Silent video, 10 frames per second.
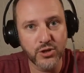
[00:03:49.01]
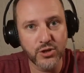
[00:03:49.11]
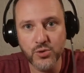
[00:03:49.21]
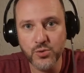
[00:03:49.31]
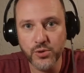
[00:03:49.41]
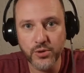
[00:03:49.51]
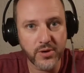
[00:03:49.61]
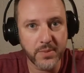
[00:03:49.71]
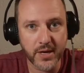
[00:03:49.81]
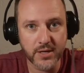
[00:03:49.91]
2 or 3
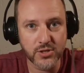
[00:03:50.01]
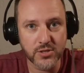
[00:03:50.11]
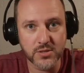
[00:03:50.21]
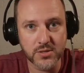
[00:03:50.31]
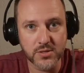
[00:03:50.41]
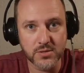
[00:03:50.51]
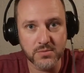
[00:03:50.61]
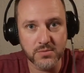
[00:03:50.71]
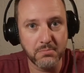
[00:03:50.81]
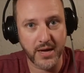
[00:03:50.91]
pages
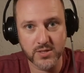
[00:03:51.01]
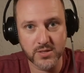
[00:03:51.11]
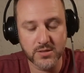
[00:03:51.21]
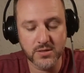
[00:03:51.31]
max.